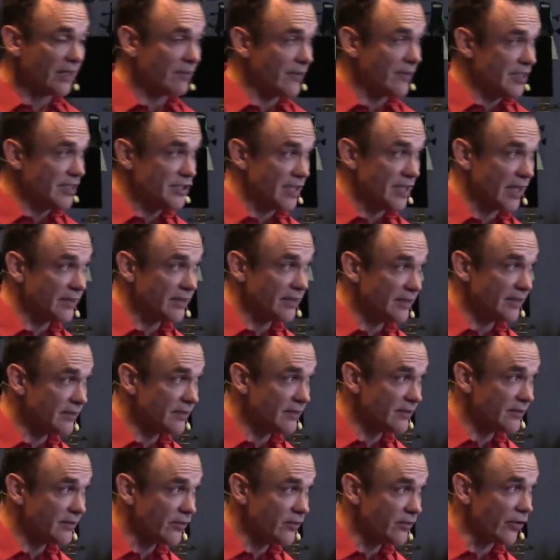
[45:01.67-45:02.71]
reject it
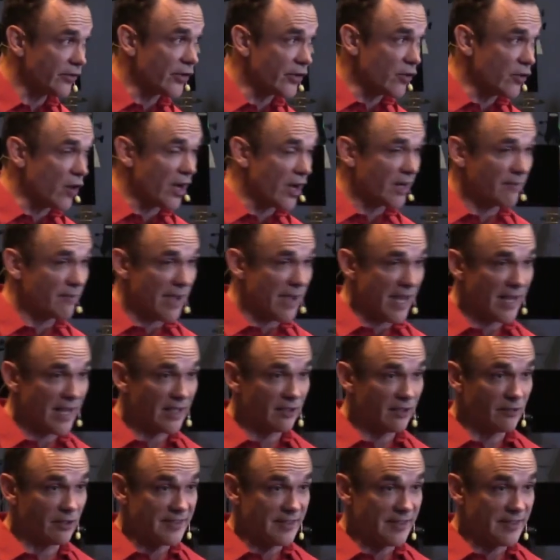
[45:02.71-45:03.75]
or you
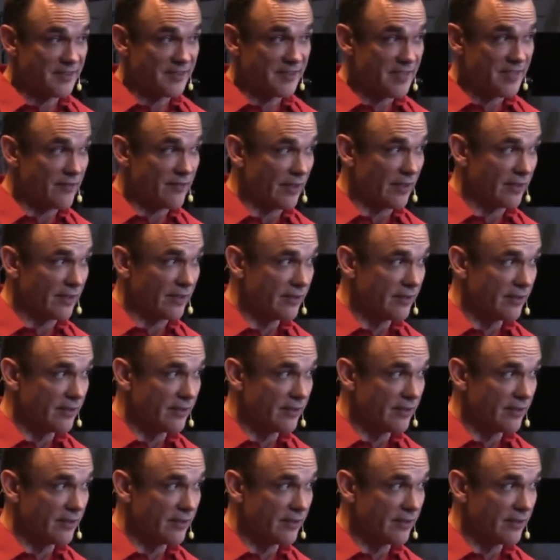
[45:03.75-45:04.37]
automatically receive it.